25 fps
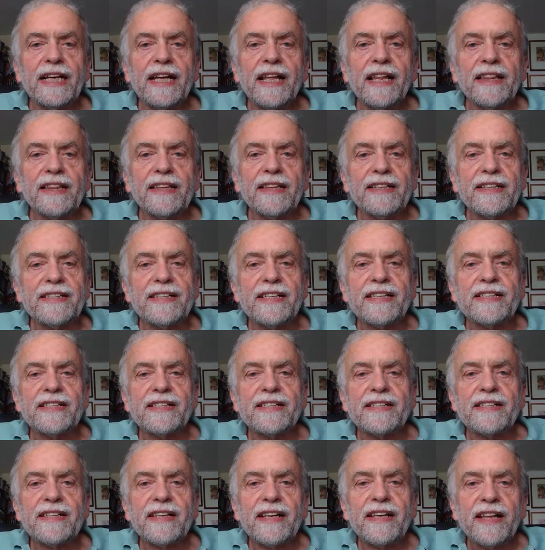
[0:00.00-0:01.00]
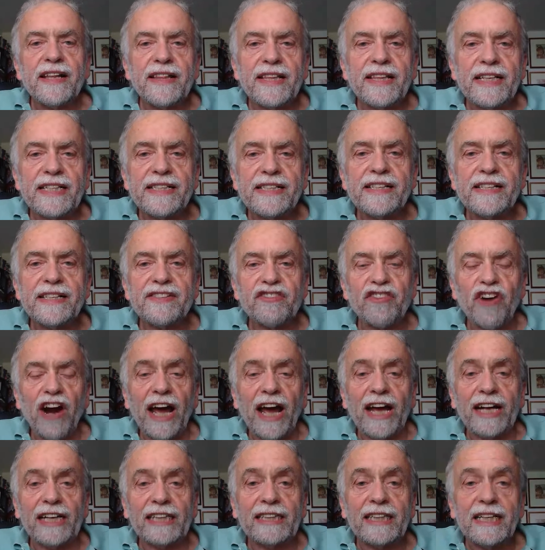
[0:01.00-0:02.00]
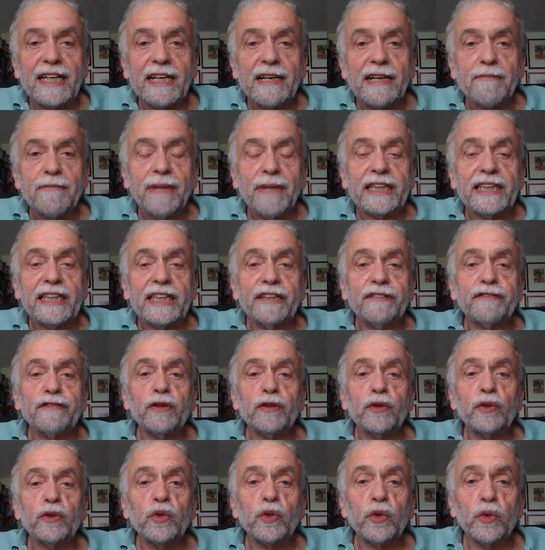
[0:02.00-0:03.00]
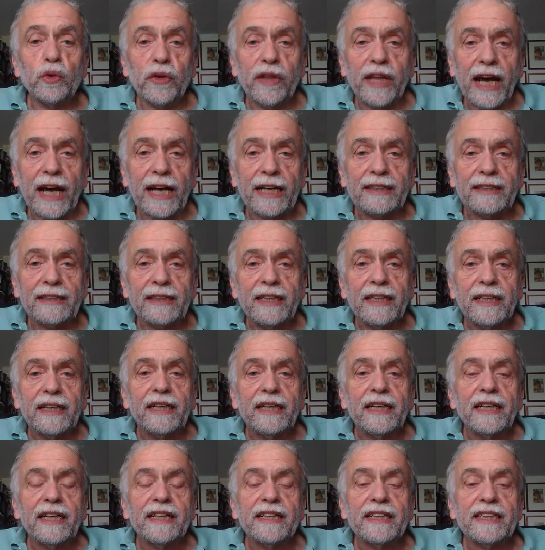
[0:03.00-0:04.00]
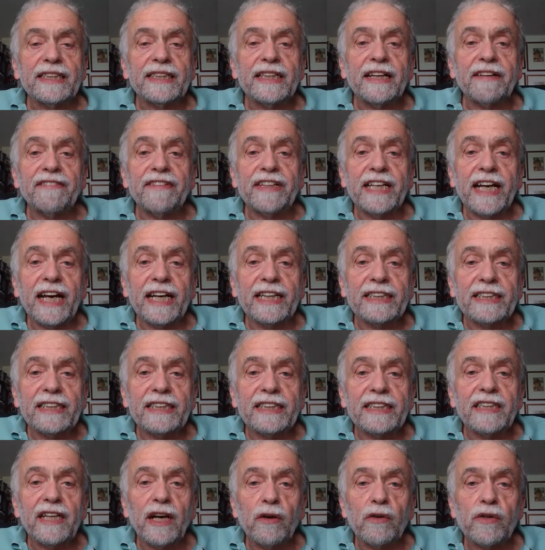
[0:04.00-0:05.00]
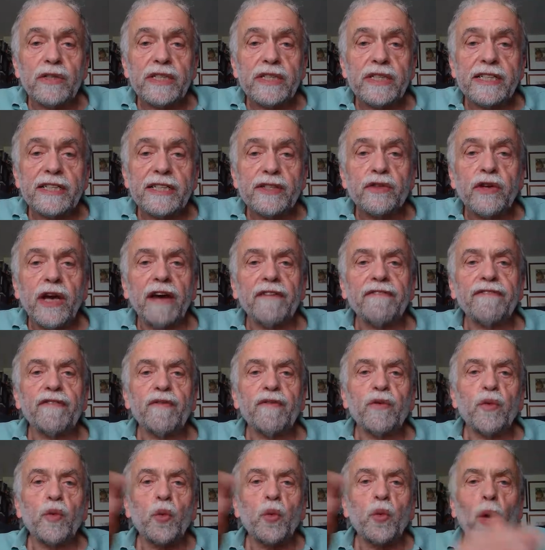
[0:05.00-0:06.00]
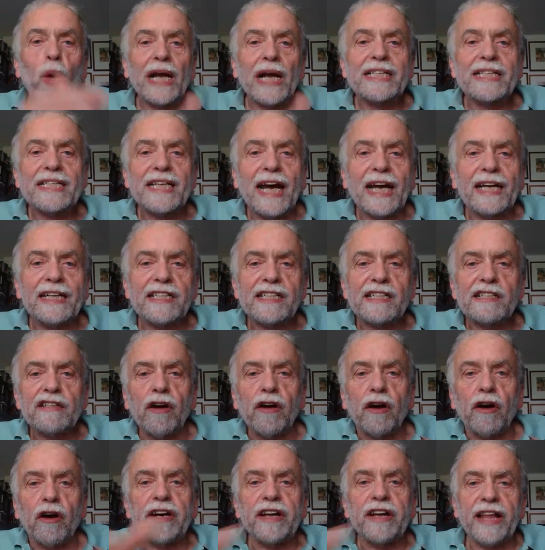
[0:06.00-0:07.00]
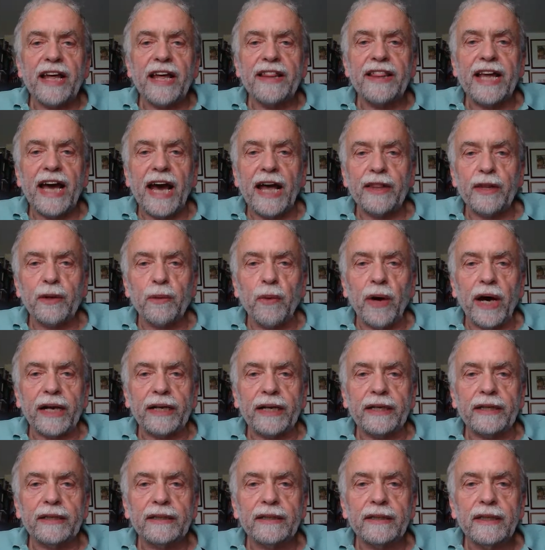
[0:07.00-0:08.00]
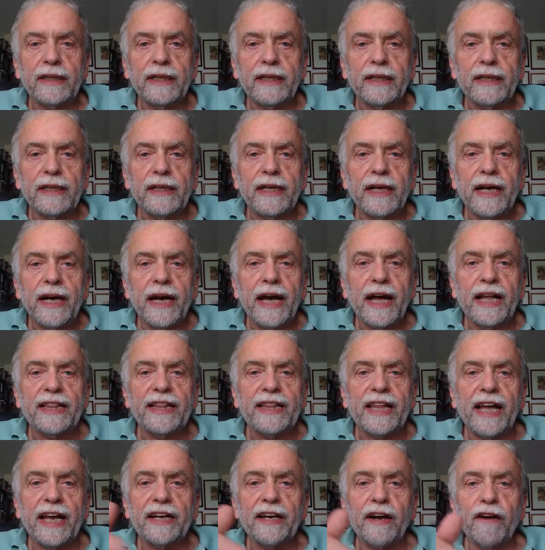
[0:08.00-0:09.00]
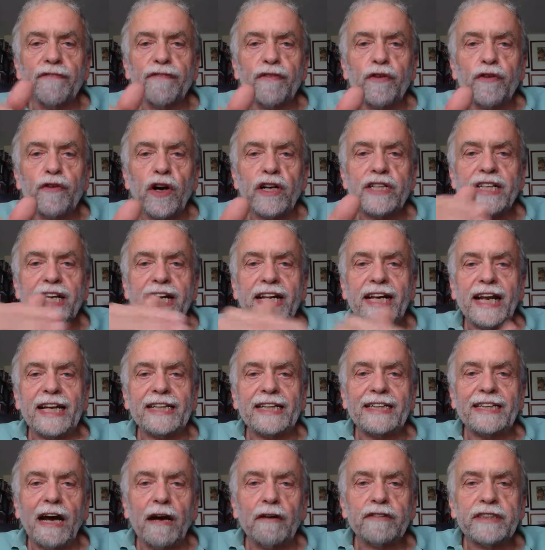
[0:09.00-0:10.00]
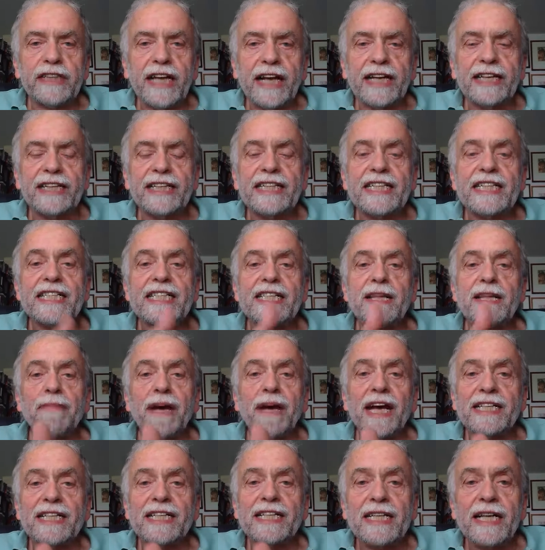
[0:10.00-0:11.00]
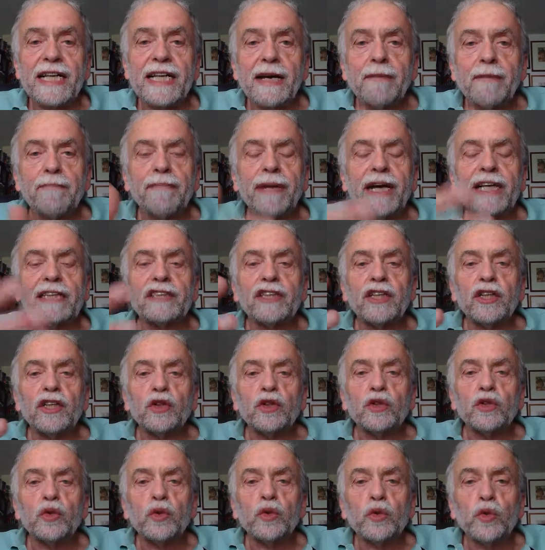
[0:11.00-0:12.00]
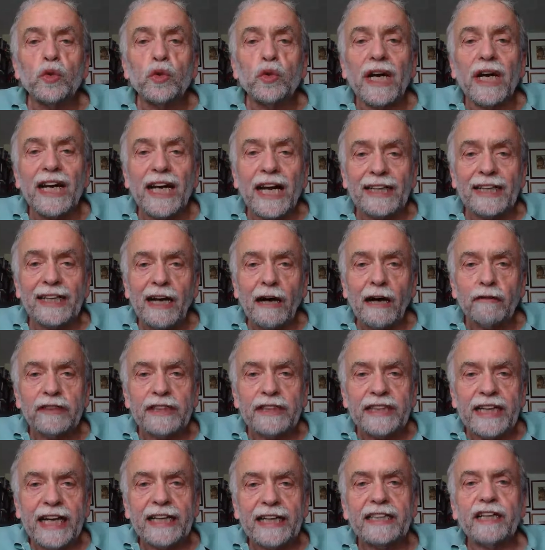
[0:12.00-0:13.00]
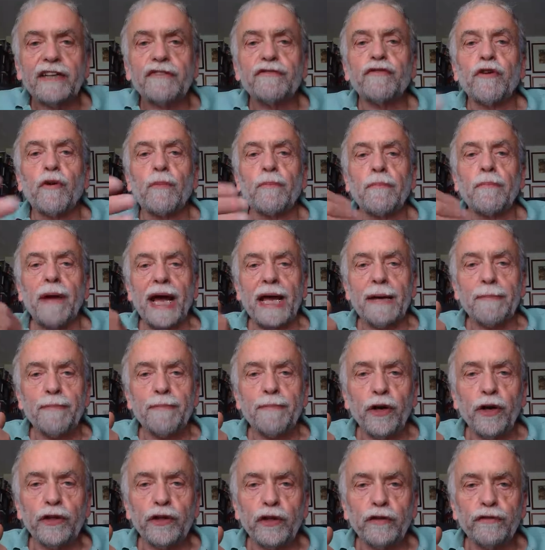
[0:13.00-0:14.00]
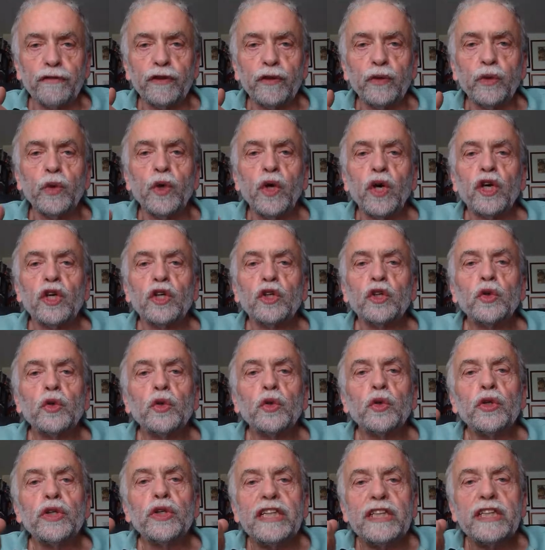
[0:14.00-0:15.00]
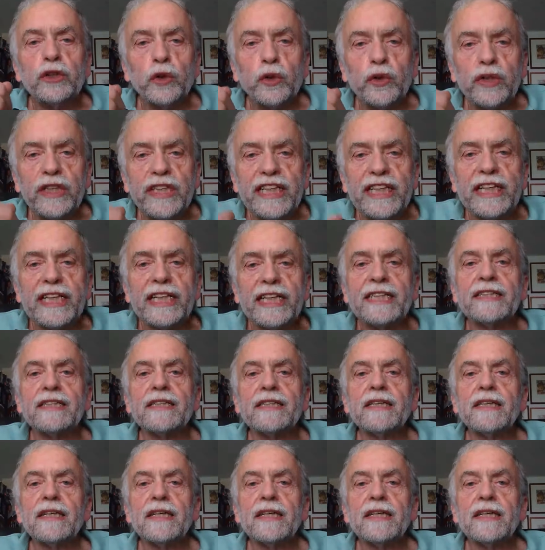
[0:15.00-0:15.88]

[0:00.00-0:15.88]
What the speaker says: This is right. But if you do that, the deviated noses, you have one side is longer than the other one. And then, of course, a let-down technique is the best. But to do a let-down technique, from my point of view, it